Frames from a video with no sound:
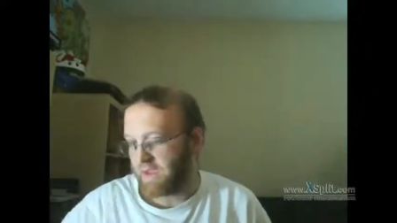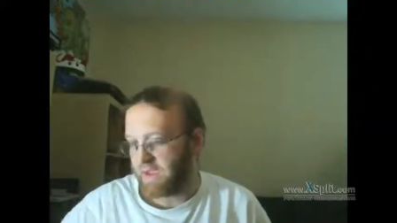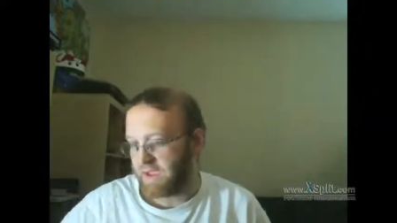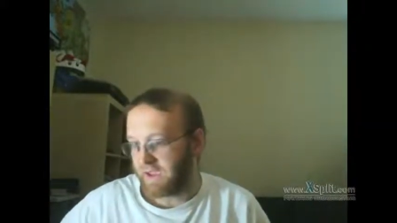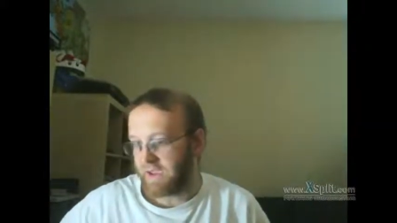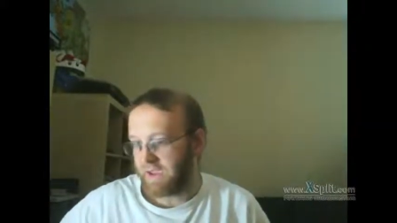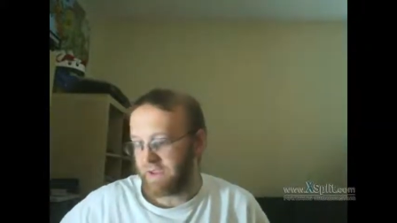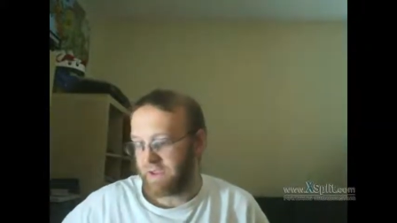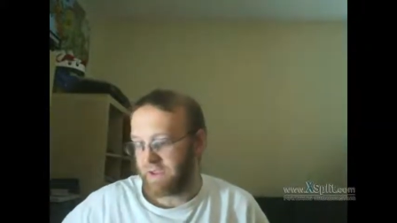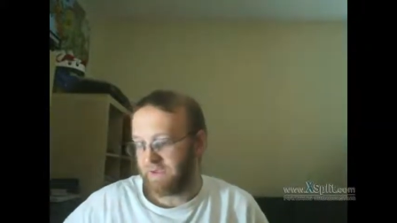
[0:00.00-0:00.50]

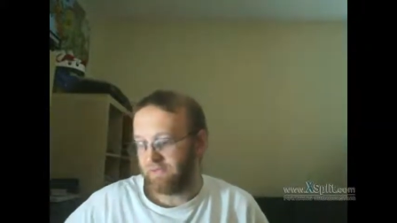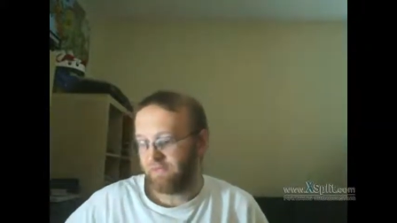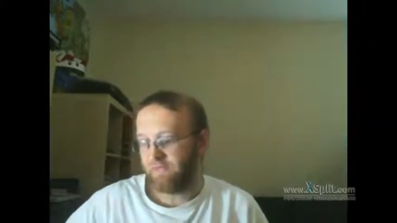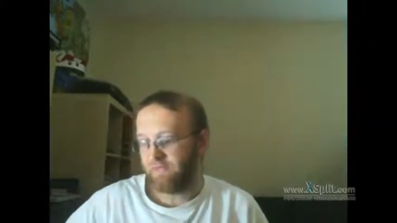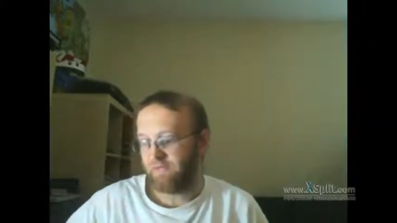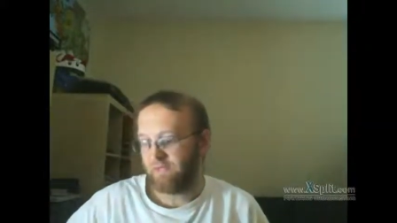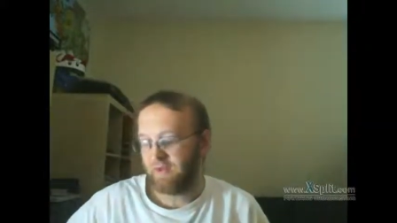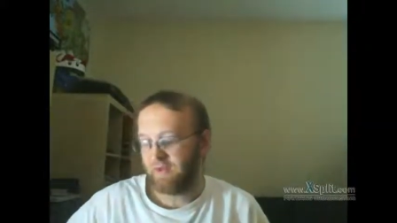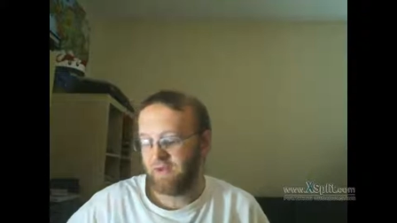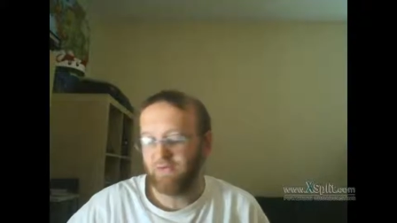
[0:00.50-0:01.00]
And
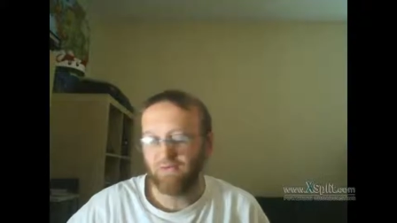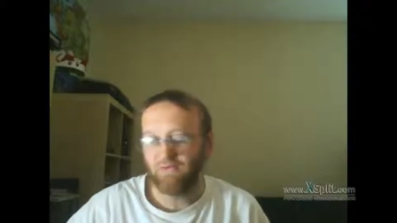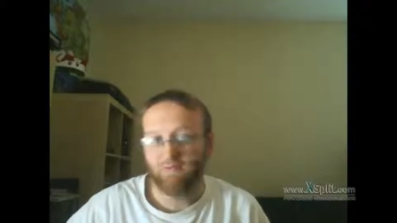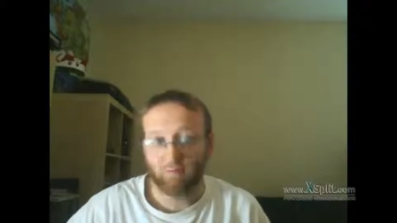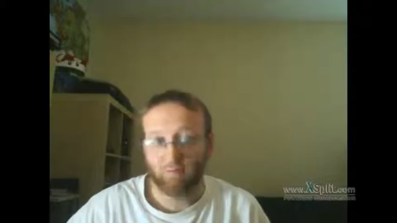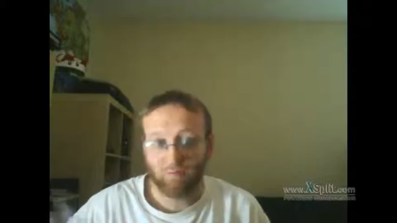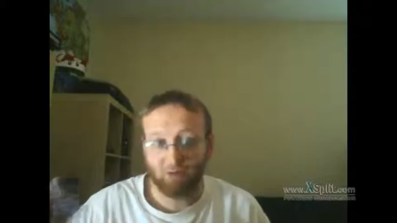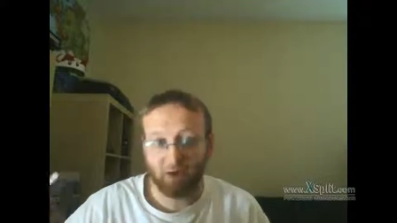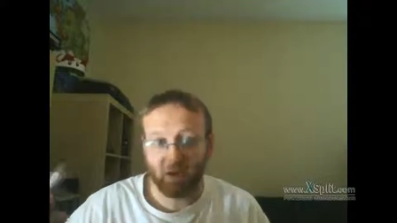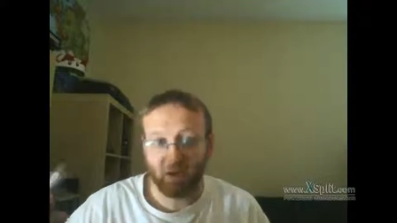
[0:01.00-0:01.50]
it's
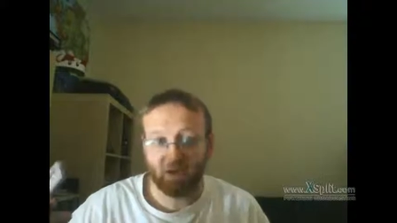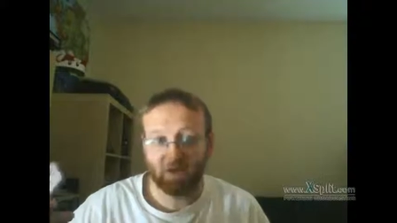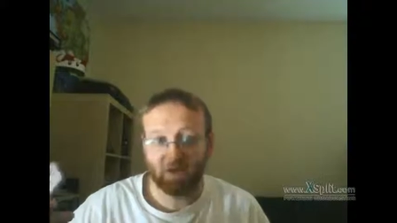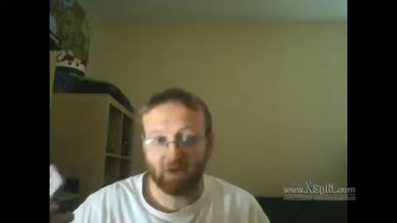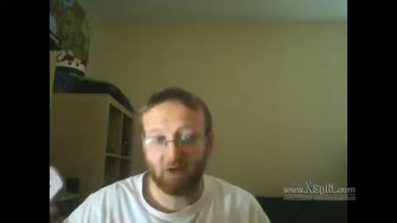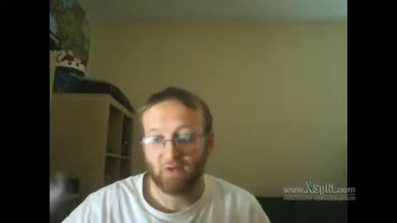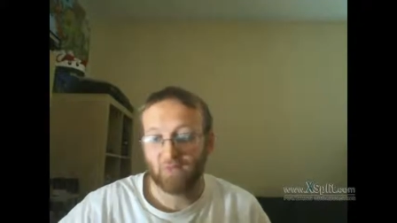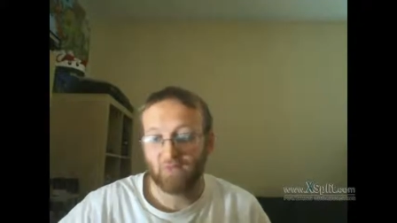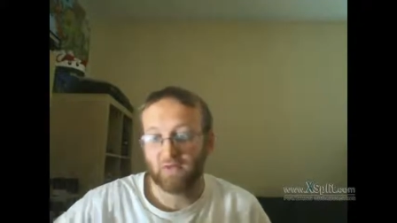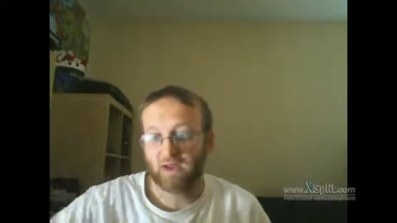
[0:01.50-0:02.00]
pretty
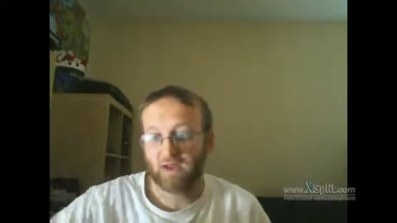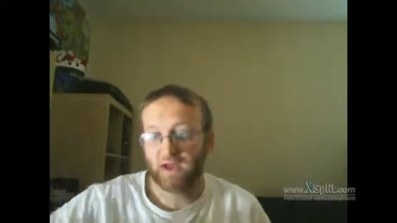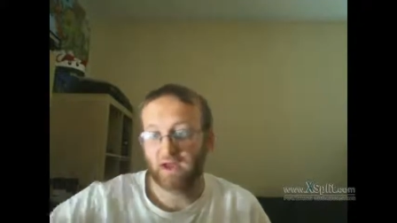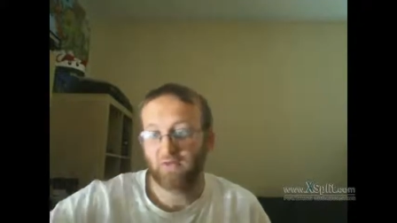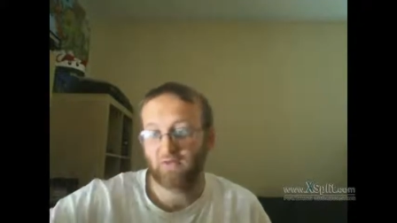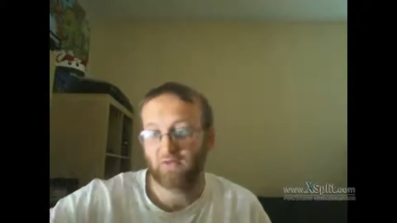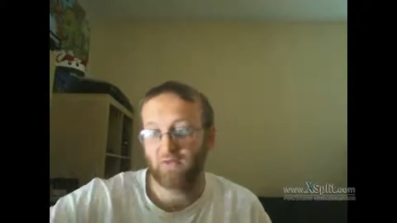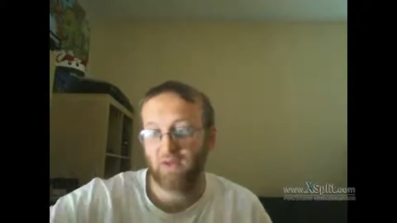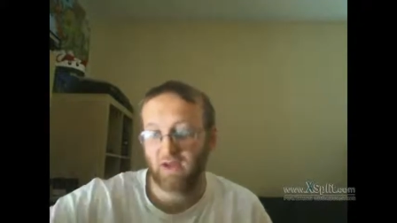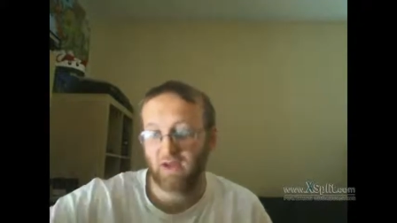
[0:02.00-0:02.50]
interesting,
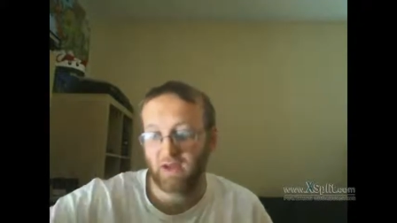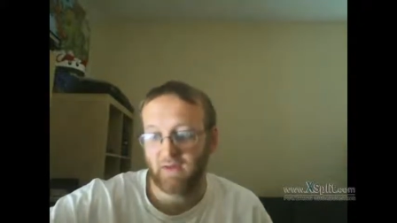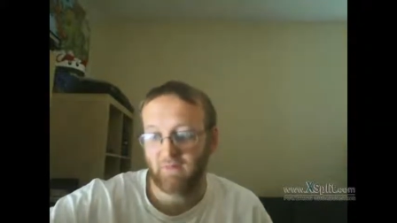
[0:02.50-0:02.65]
actually.